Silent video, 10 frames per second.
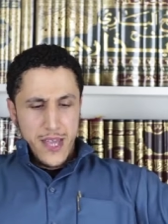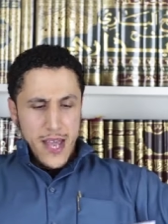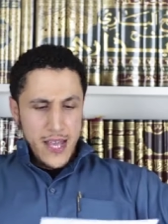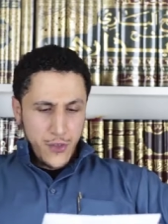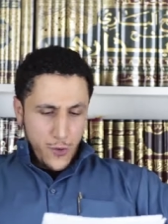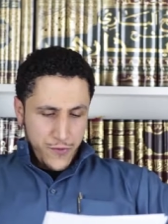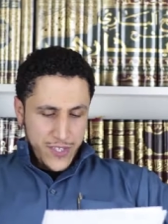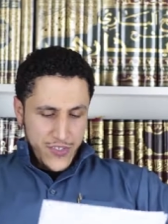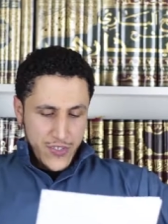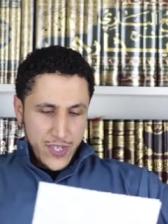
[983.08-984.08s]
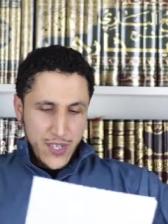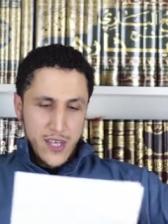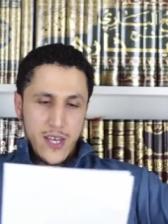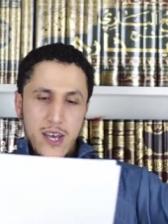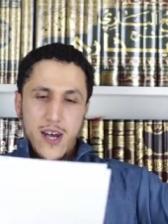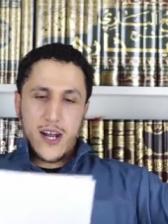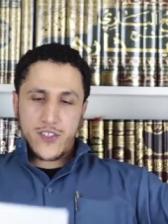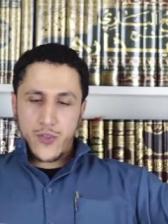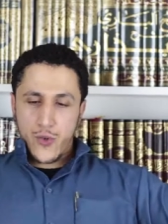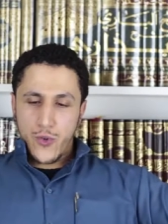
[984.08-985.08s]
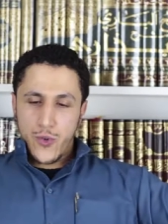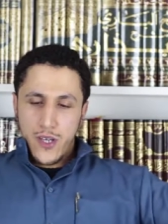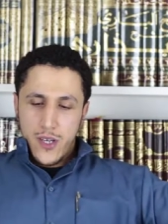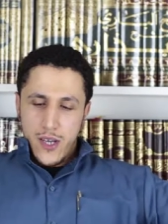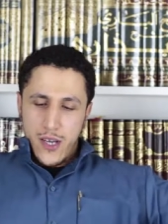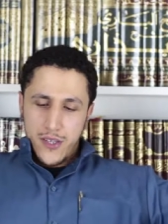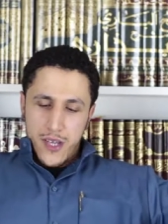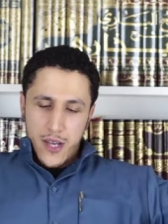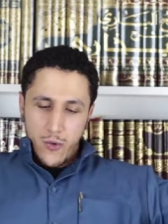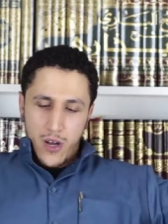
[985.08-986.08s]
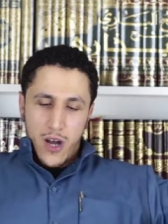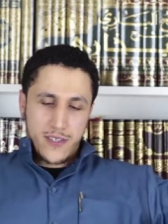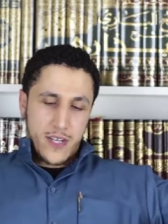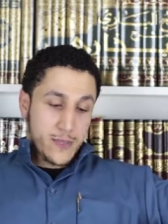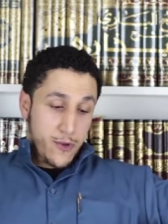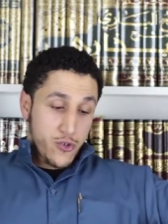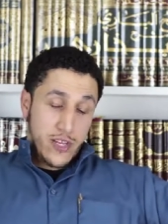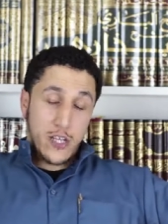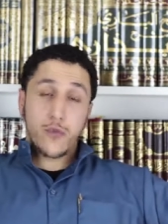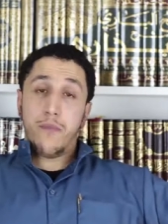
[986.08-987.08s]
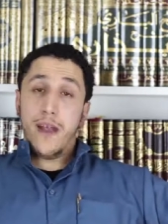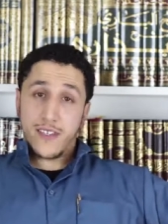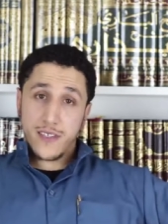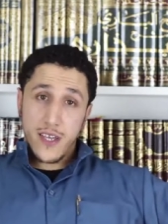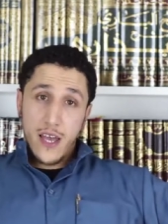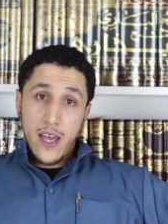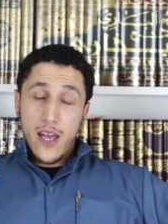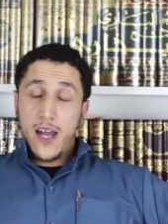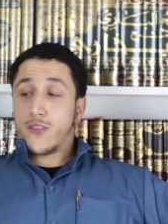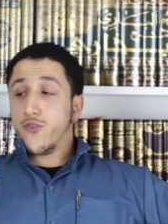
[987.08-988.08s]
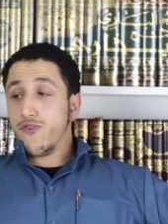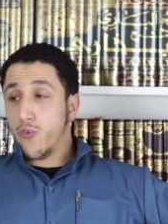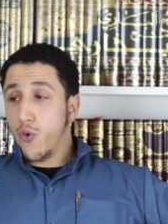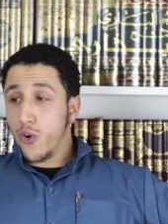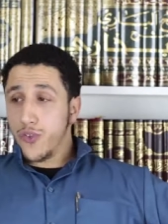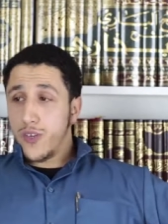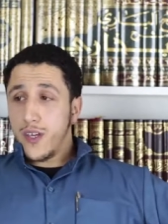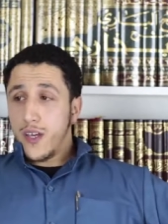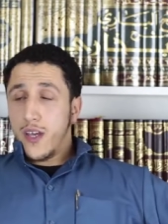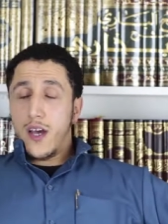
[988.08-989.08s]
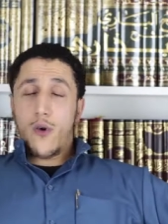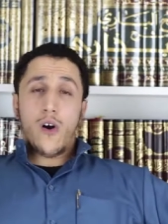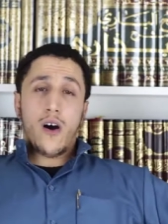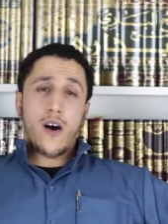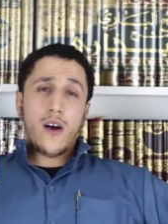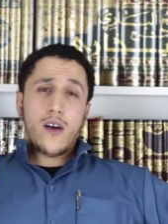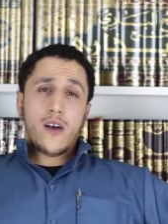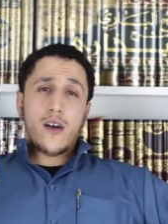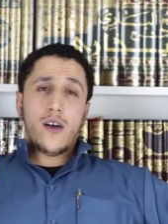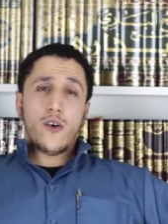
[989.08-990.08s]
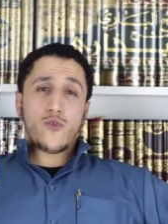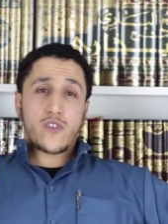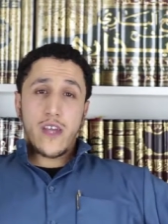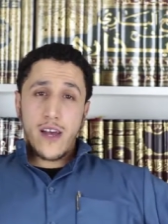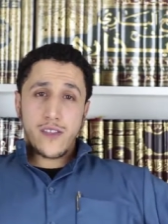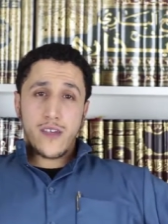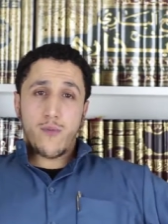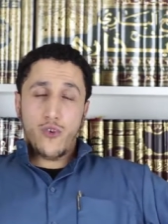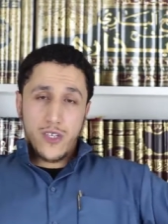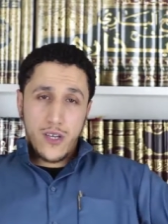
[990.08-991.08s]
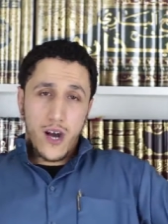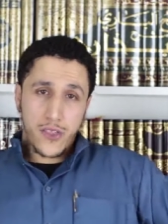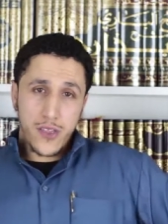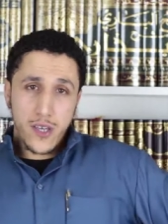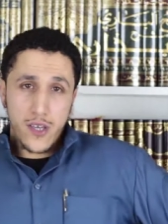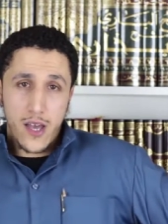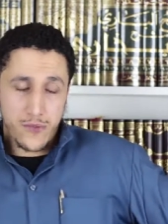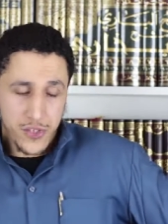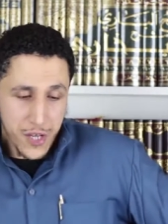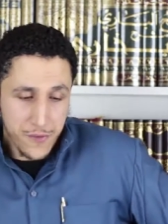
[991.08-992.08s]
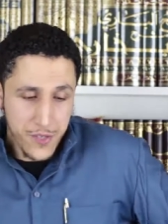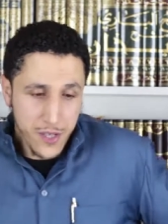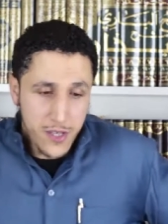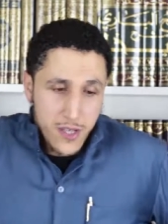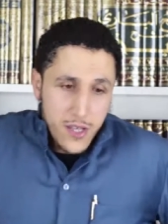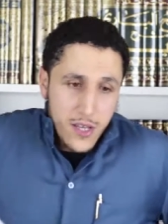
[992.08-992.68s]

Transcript: the end of this uh, article, and uh, we ask Allah subhanahu wa ta'ala to bless and to reward our uh, Ustad Abu Iyaad Amjad Rafiq,